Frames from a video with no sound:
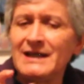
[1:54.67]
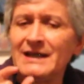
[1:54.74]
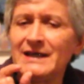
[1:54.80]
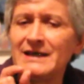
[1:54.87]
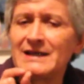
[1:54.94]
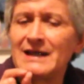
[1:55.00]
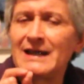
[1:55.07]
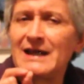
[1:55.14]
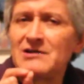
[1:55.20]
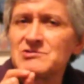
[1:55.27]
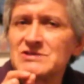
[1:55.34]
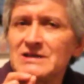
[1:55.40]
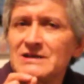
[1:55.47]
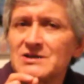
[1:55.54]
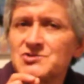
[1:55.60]
it
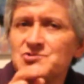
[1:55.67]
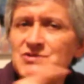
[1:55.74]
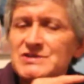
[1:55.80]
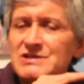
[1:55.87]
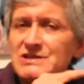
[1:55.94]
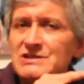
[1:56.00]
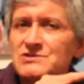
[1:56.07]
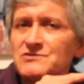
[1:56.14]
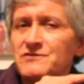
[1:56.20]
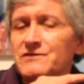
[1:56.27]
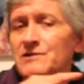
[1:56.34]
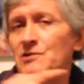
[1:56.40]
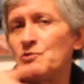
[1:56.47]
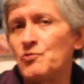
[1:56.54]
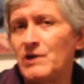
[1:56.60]
allows electricity to
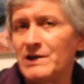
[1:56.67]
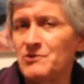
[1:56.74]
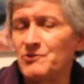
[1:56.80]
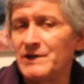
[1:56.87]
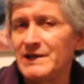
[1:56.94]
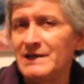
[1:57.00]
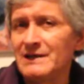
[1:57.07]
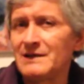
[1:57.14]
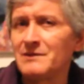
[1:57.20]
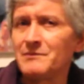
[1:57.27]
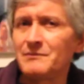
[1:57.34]
flow one way,